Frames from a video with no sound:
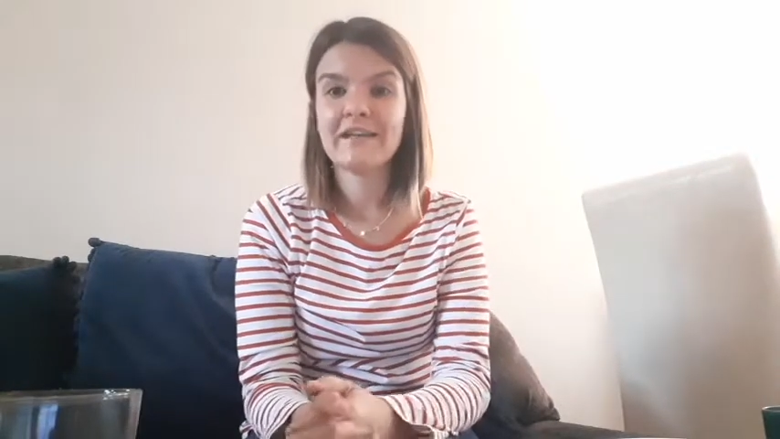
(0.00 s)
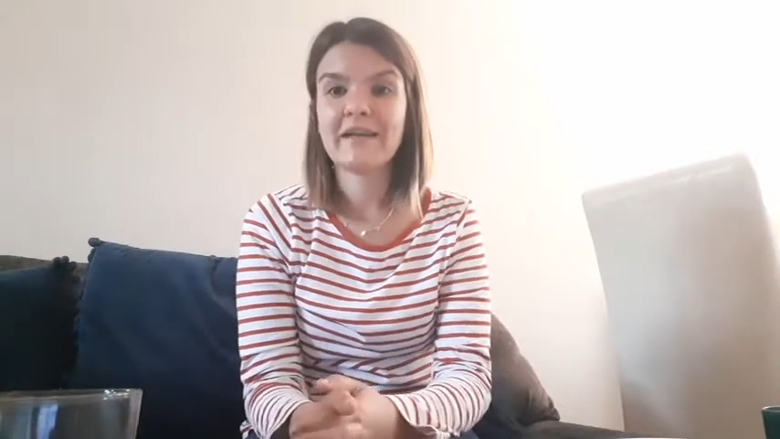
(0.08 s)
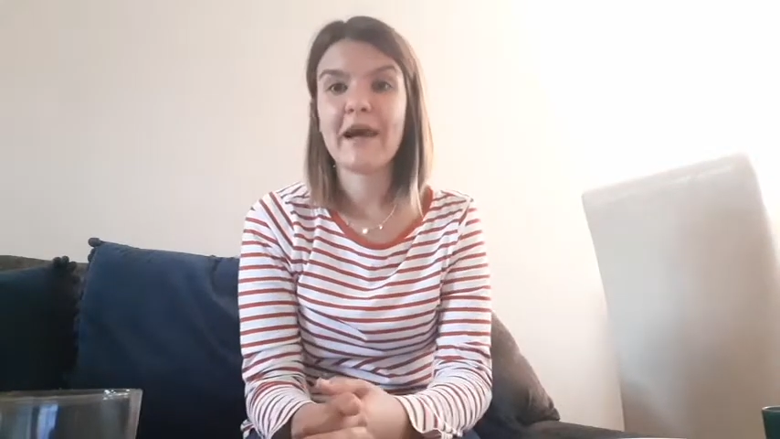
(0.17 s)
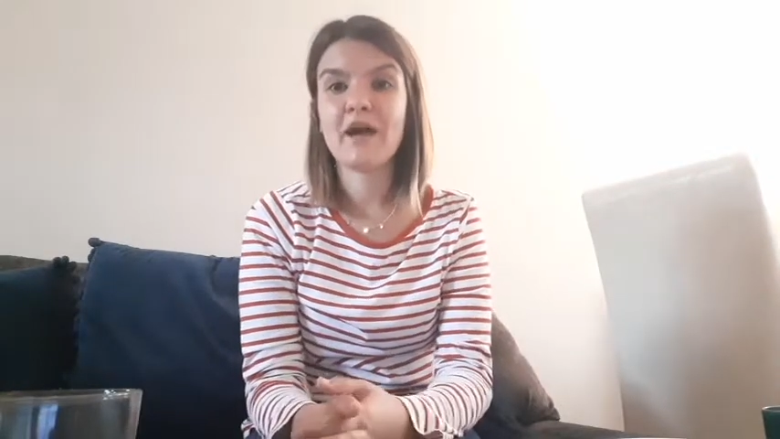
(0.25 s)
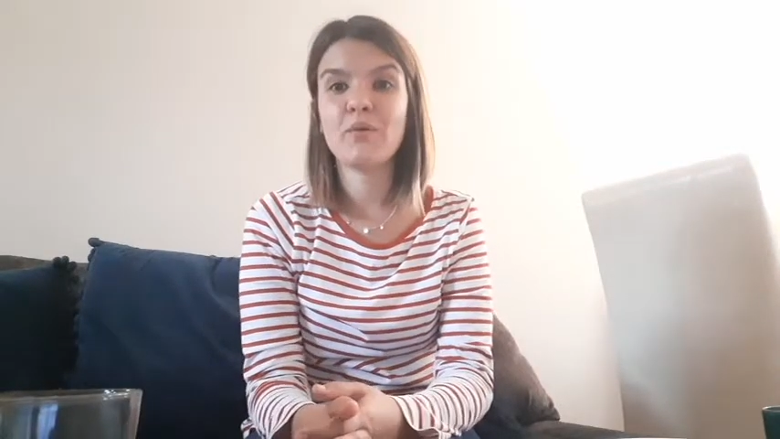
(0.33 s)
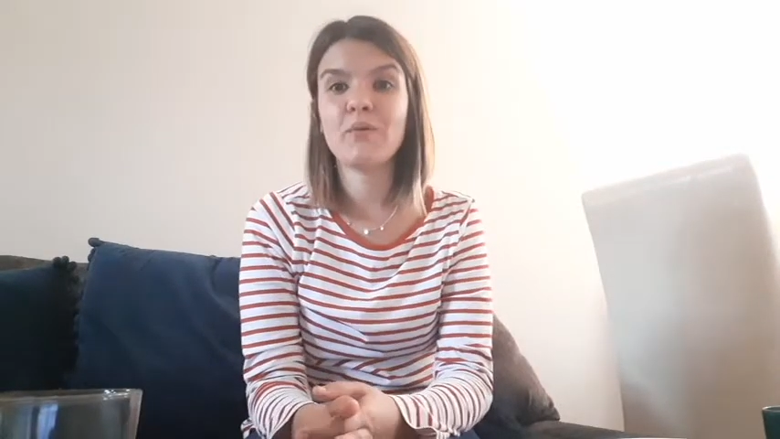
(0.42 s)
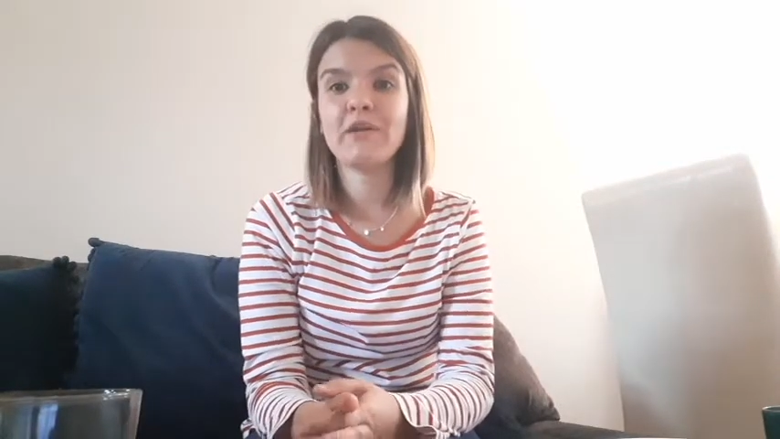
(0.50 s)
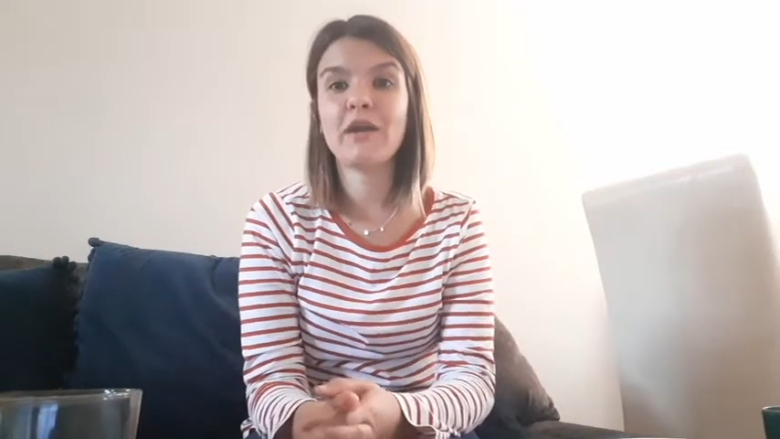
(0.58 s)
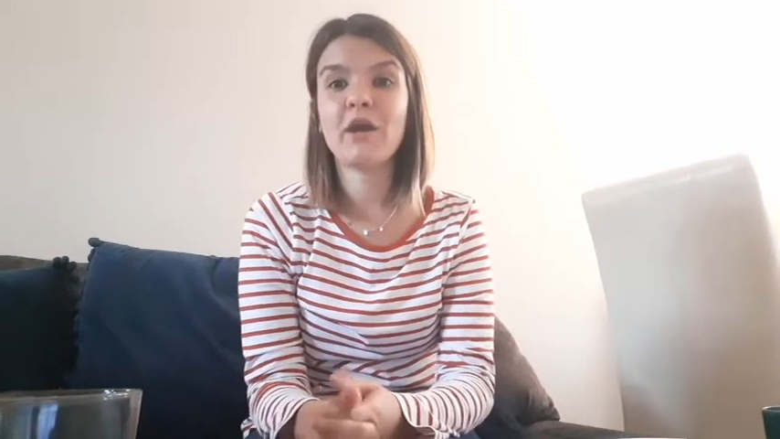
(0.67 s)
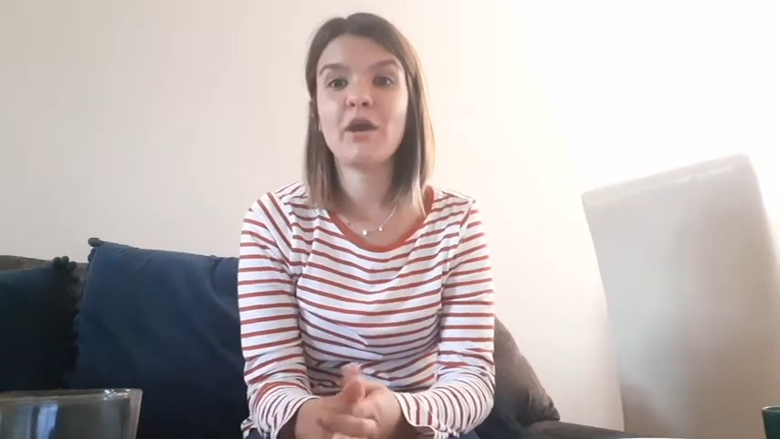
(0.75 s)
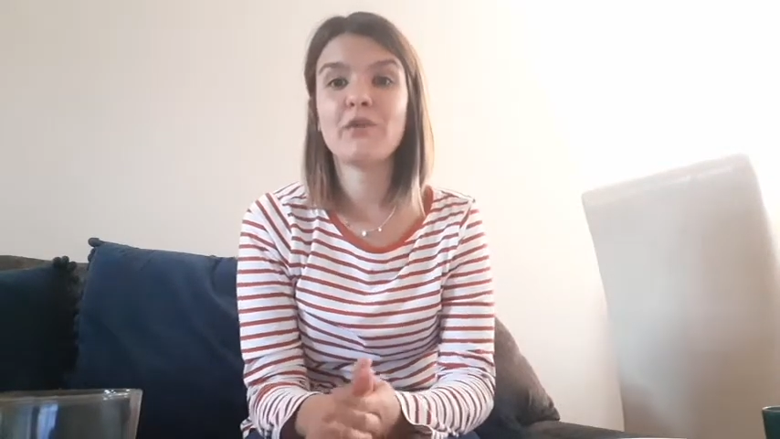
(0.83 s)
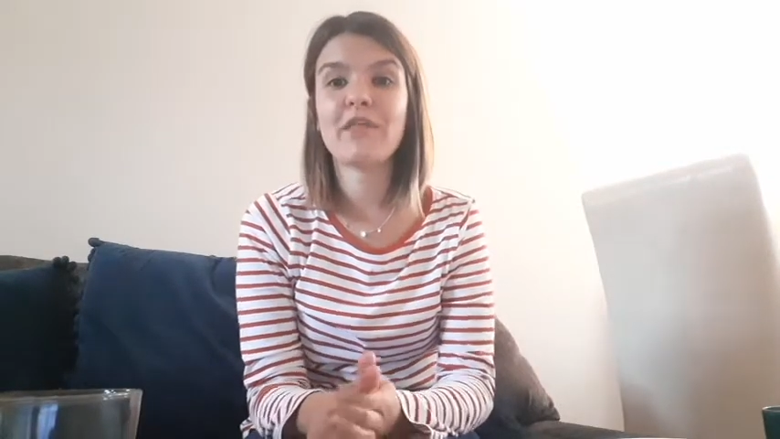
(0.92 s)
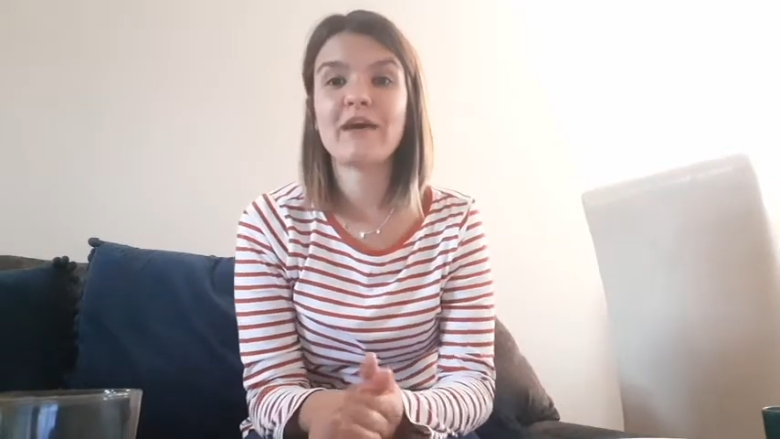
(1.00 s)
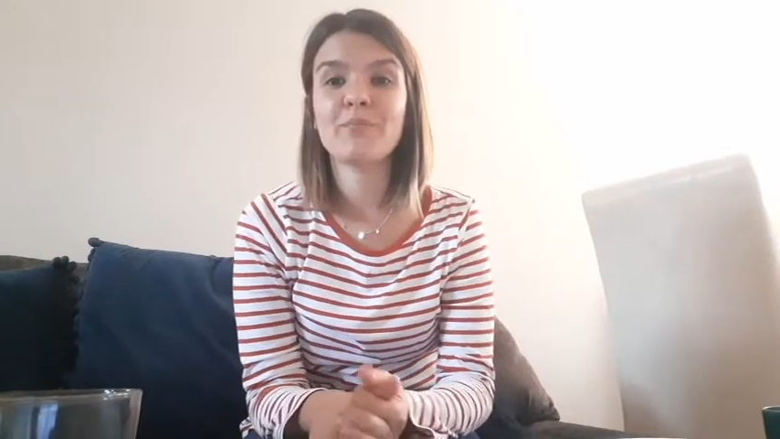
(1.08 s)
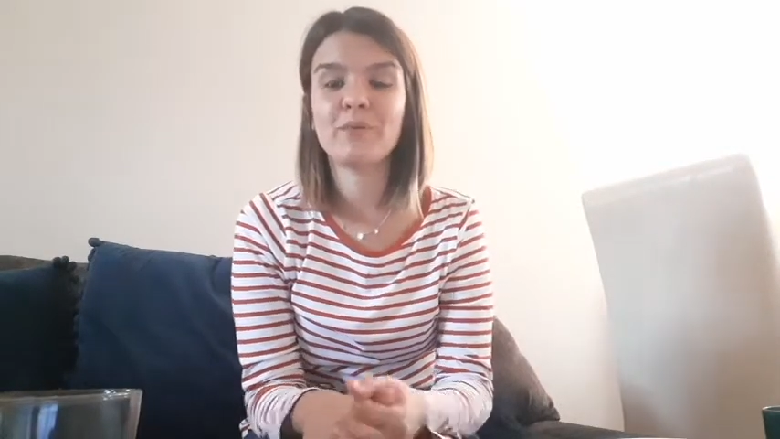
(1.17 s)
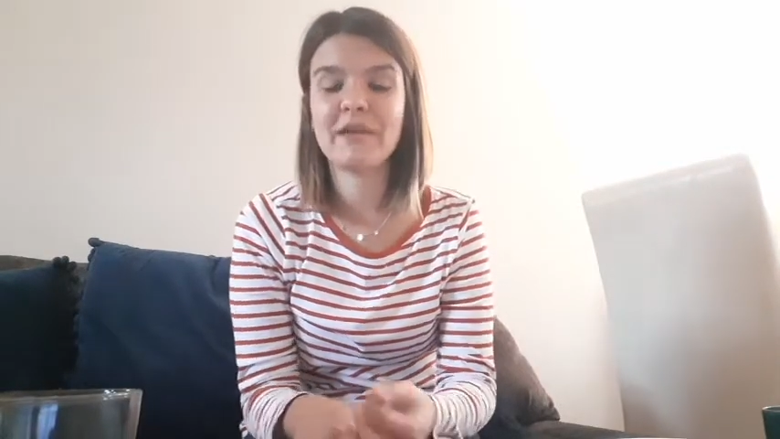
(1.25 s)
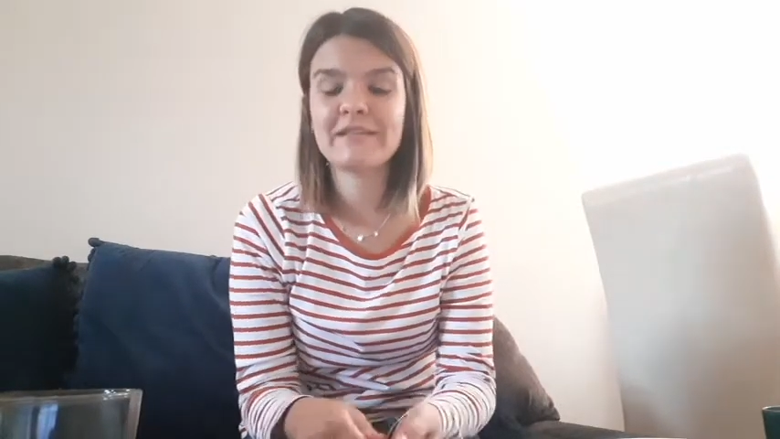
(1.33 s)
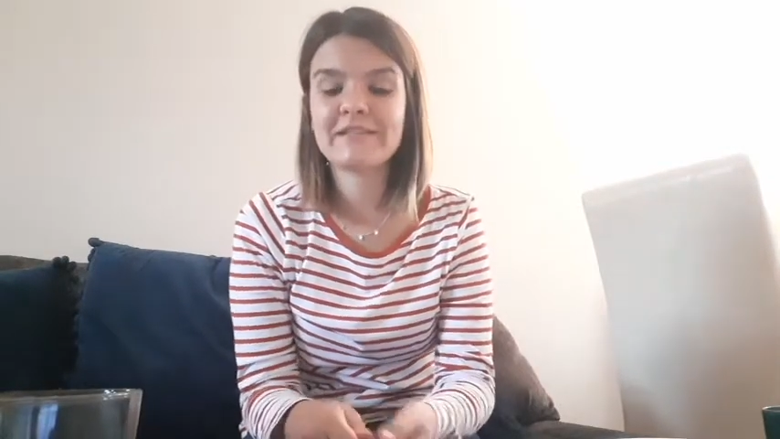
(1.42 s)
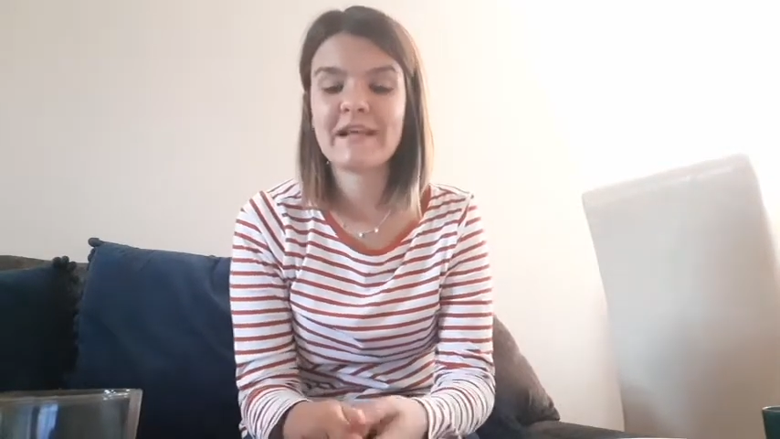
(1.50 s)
Now we know that blood